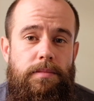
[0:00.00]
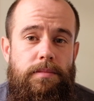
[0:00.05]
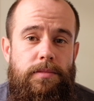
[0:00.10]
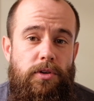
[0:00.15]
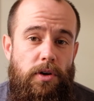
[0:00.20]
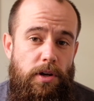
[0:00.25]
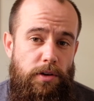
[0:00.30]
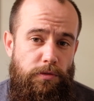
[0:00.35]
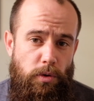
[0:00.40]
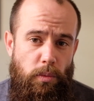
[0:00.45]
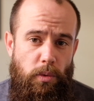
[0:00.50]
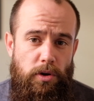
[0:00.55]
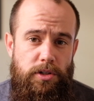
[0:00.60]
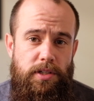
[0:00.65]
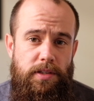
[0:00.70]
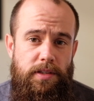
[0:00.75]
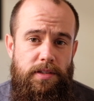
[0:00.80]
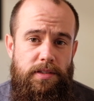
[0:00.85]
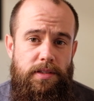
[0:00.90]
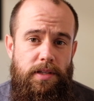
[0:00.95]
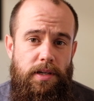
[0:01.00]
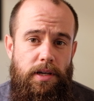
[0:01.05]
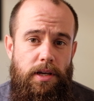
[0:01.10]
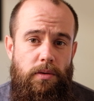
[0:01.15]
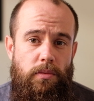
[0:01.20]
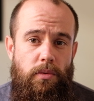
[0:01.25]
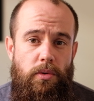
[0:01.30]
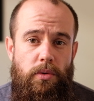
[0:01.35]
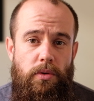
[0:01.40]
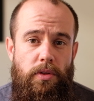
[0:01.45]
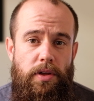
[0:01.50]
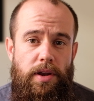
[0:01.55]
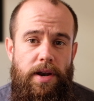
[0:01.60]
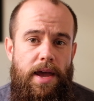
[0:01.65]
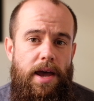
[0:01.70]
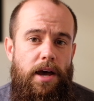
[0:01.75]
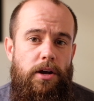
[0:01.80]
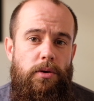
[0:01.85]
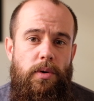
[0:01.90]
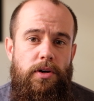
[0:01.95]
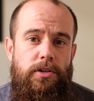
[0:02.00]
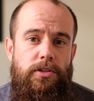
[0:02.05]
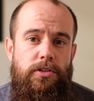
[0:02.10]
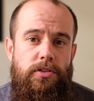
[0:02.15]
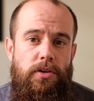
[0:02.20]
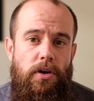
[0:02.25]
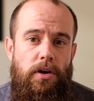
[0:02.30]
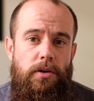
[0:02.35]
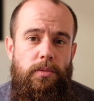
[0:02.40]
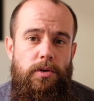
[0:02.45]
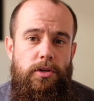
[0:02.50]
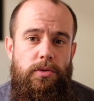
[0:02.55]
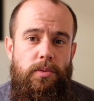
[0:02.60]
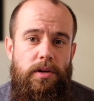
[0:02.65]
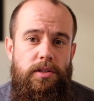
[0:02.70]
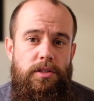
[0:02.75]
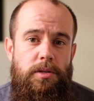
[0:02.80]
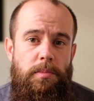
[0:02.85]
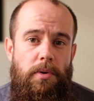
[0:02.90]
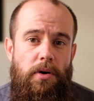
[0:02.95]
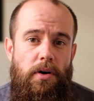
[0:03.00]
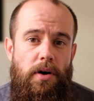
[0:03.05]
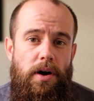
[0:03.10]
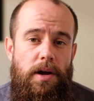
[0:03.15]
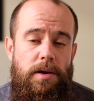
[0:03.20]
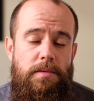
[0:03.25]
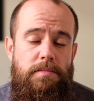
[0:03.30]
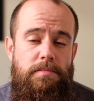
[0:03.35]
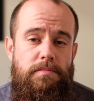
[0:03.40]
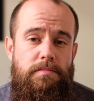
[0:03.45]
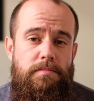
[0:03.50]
So if you're watching this thinking, well then how do I decide which one to buy?